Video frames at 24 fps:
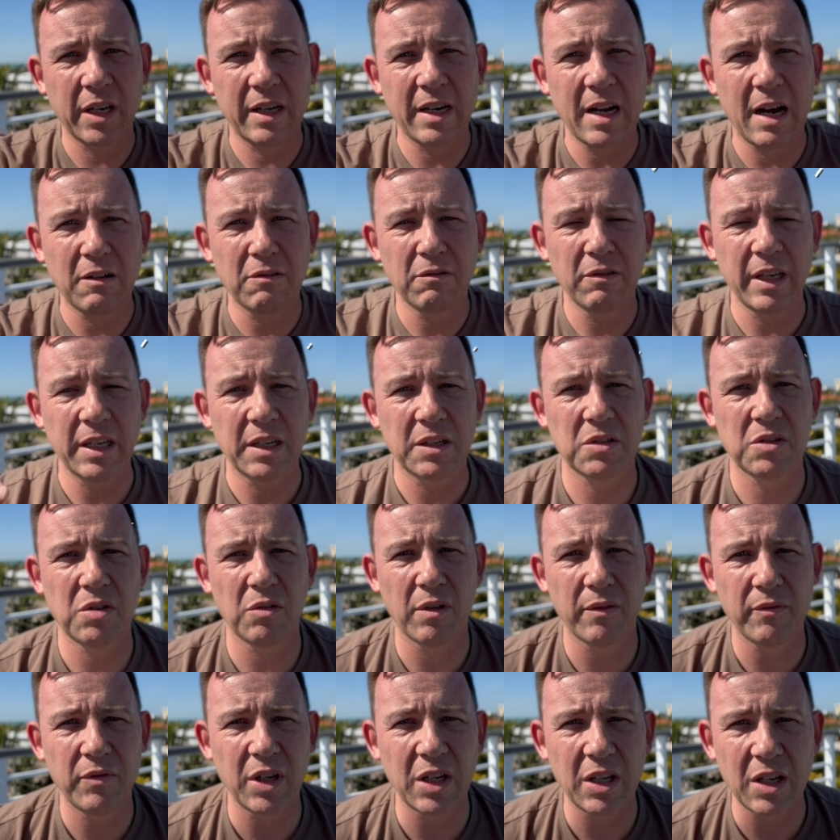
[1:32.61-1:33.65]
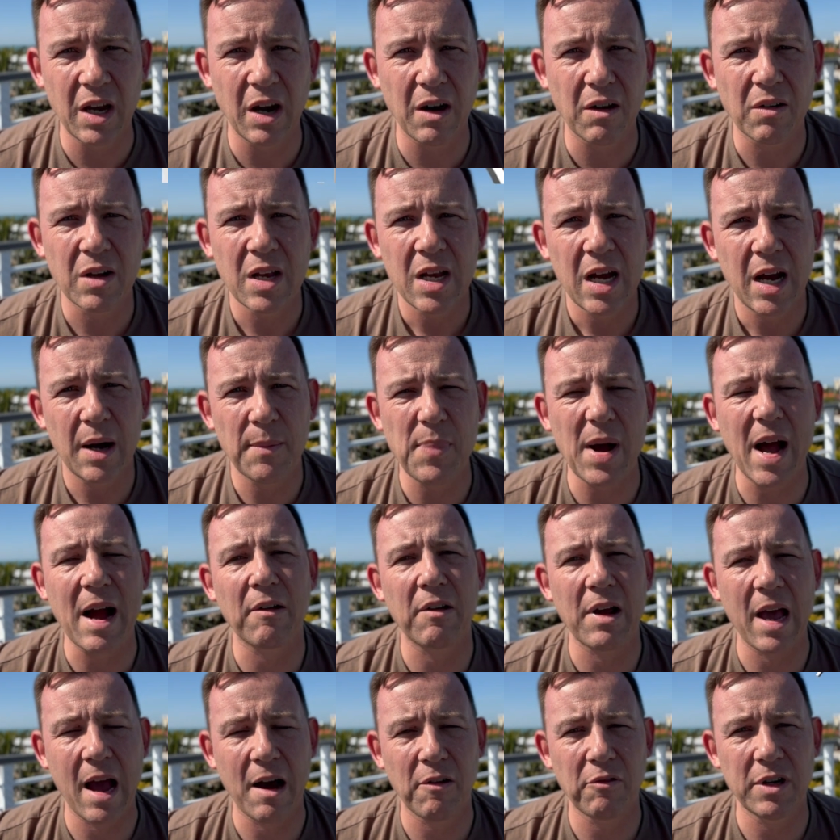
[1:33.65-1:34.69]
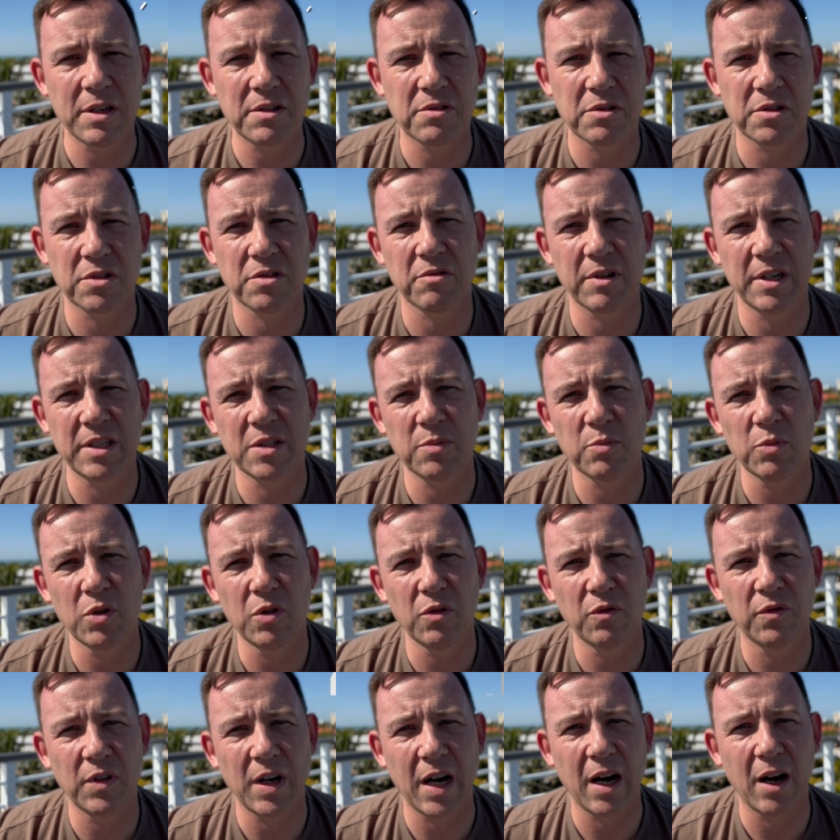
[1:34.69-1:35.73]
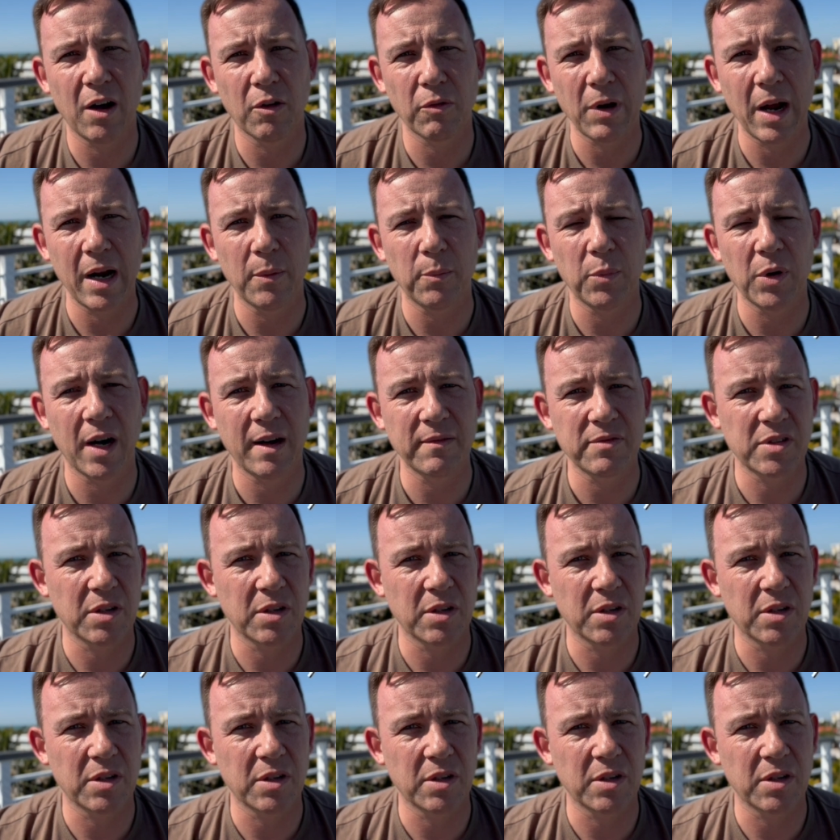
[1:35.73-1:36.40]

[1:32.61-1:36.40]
And I'll link to a video about how interest rates move uh, right above.